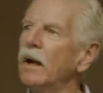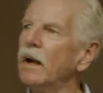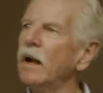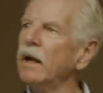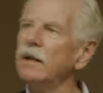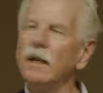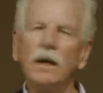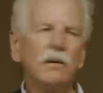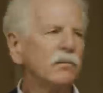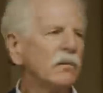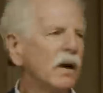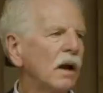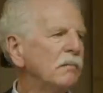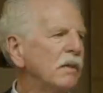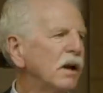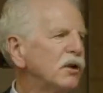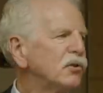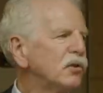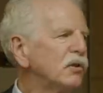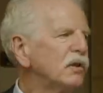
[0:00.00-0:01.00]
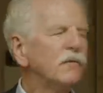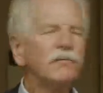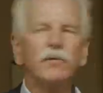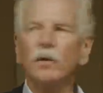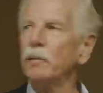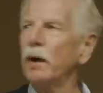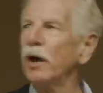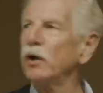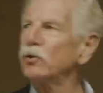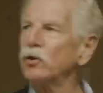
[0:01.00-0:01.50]
And then I mentioned
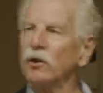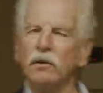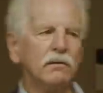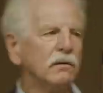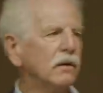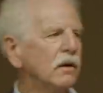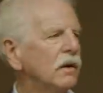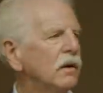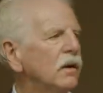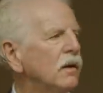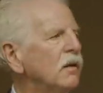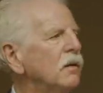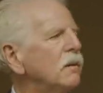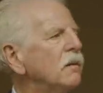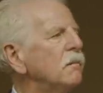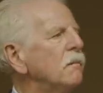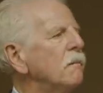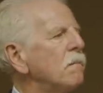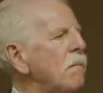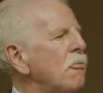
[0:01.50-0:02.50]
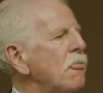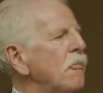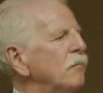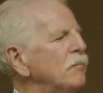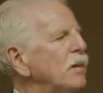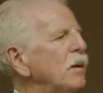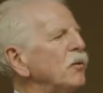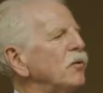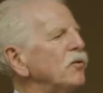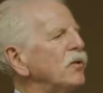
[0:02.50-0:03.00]
inflammation.
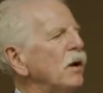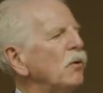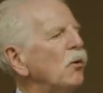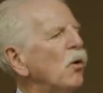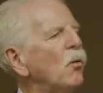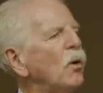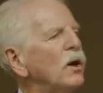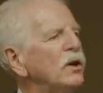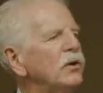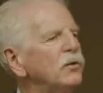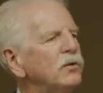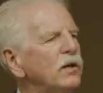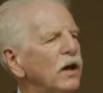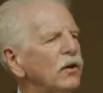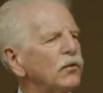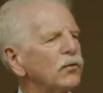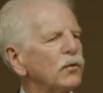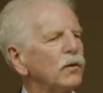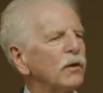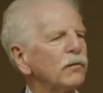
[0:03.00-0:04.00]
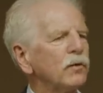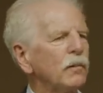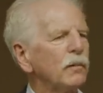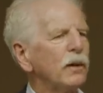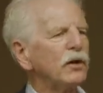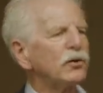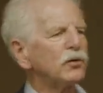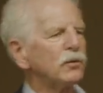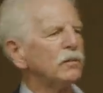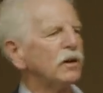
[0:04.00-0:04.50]
People say, well, what do you test for
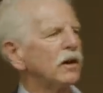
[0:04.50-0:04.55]
inflammation?